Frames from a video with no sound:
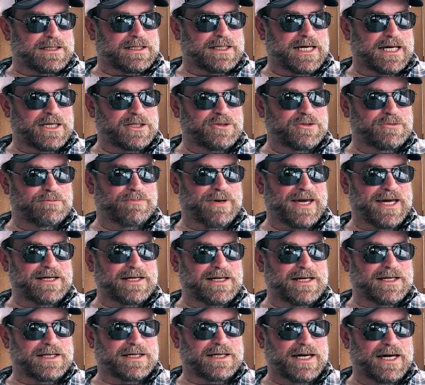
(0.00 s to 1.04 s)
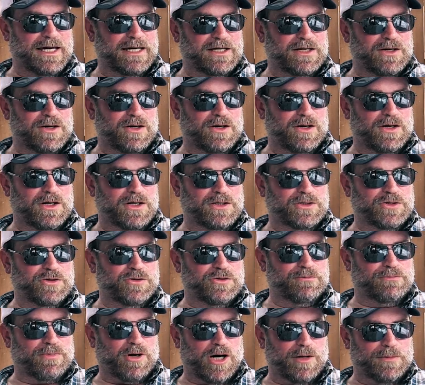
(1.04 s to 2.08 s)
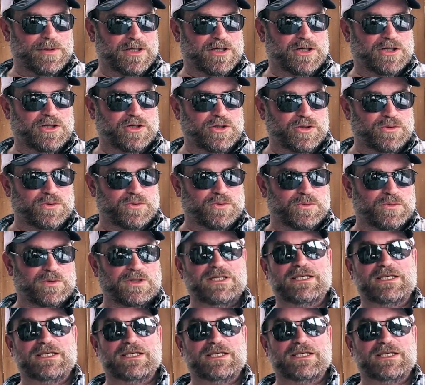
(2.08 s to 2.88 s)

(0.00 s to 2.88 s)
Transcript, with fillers: can you bake a cake on your barbecue?